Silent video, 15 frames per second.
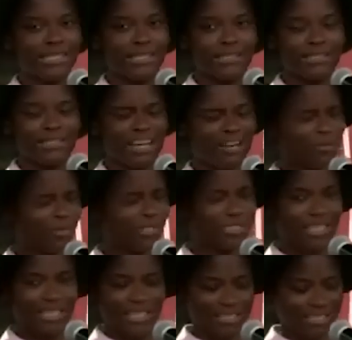that would
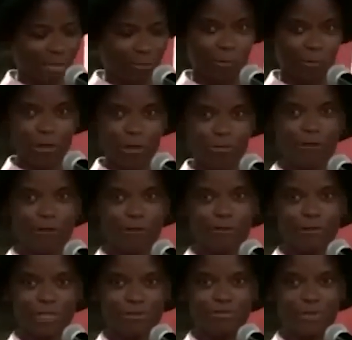separate me from
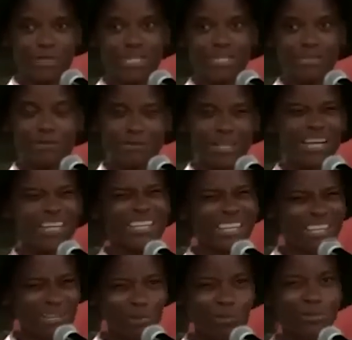this belief that
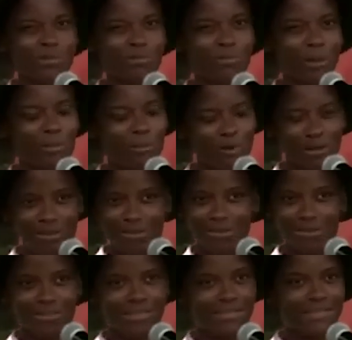he was my
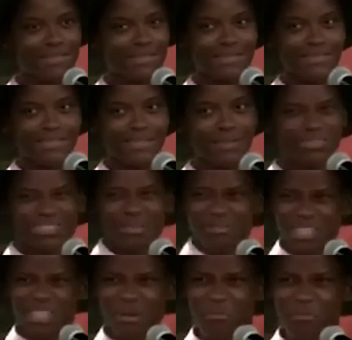brother. There's
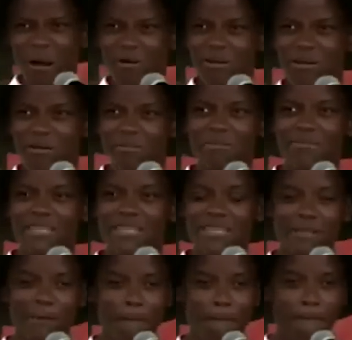something about him.
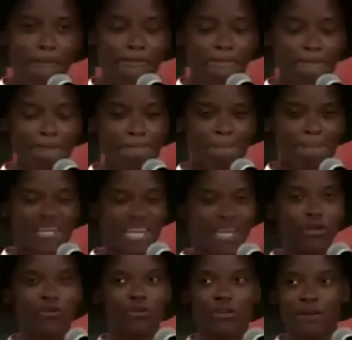
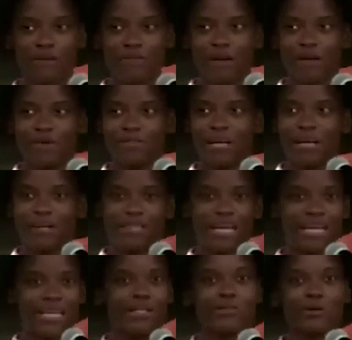Later on, I found out that
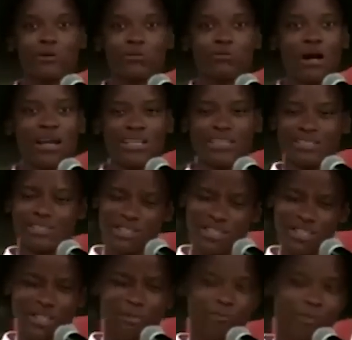he told Ryan, she
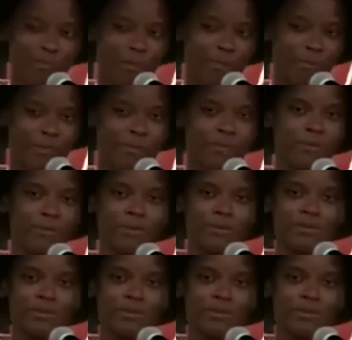could be my people.